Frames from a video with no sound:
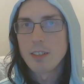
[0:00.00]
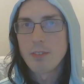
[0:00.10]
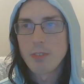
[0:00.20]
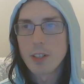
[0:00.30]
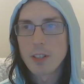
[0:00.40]

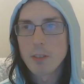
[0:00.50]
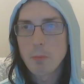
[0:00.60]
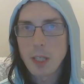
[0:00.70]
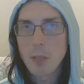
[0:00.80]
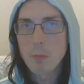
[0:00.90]
for
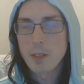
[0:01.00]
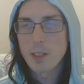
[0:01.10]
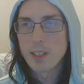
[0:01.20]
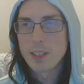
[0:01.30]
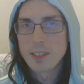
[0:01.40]

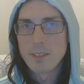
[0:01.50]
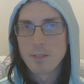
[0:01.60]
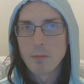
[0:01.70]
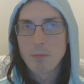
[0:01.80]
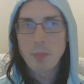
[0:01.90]
people.
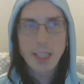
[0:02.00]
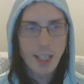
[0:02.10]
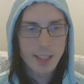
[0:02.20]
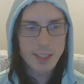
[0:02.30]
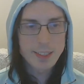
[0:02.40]

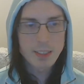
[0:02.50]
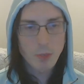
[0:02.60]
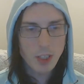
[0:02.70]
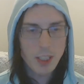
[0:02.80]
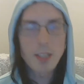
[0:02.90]
Because if
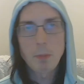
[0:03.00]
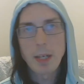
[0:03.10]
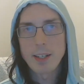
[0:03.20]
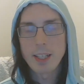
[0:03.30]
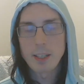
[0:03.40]
you think
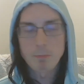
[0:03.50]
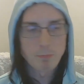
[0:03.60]
about it,